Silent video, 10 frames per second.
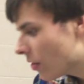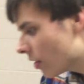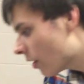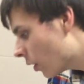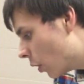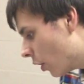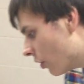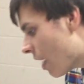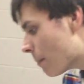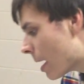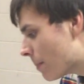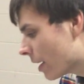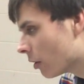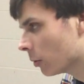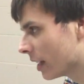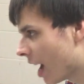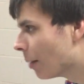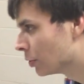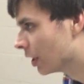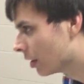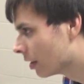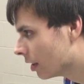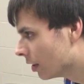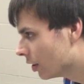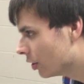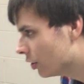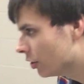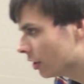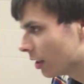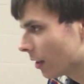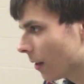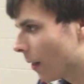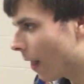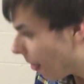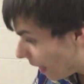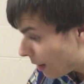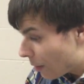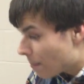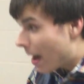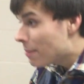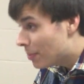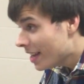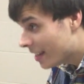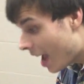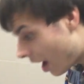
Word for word: once we hit the land. That might be our only option. What, to get obliterated? It, it might be,